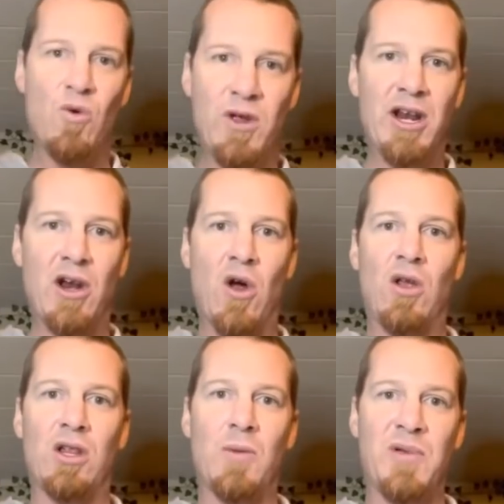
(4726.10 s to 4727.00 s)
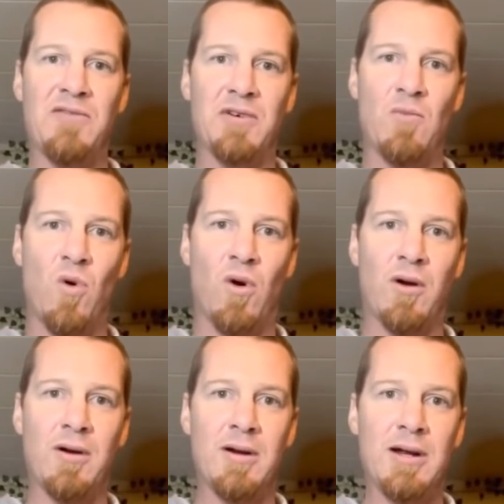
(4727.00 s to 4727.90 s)
it all up even
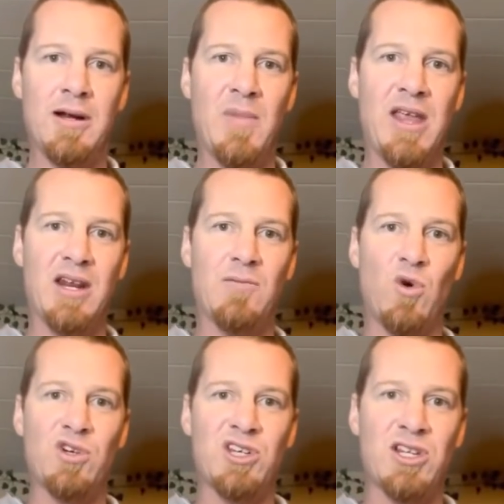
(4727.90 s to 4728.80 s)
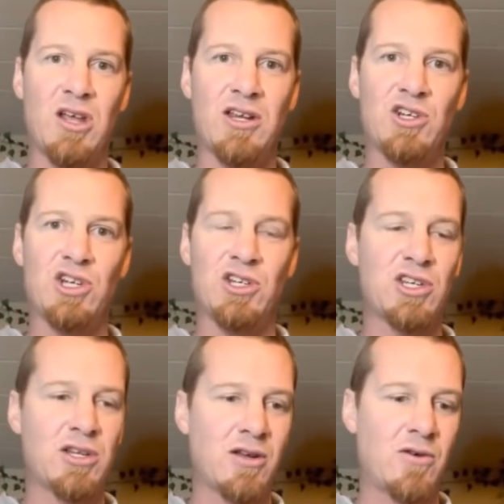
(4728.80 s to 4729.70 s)
more, making it more sluggish and
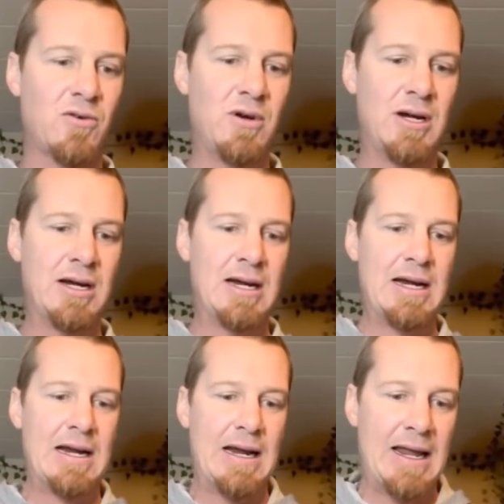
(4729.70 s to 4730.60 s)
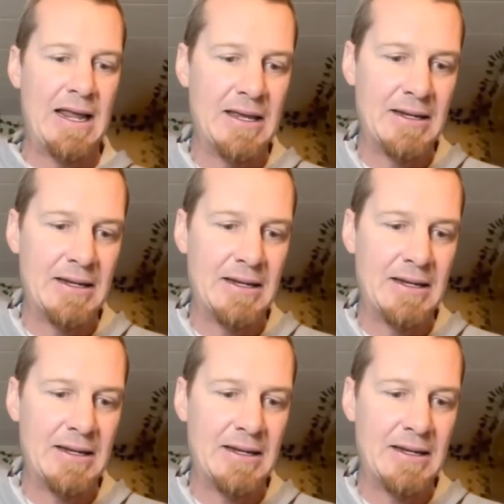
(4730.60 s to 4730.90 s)
slow. And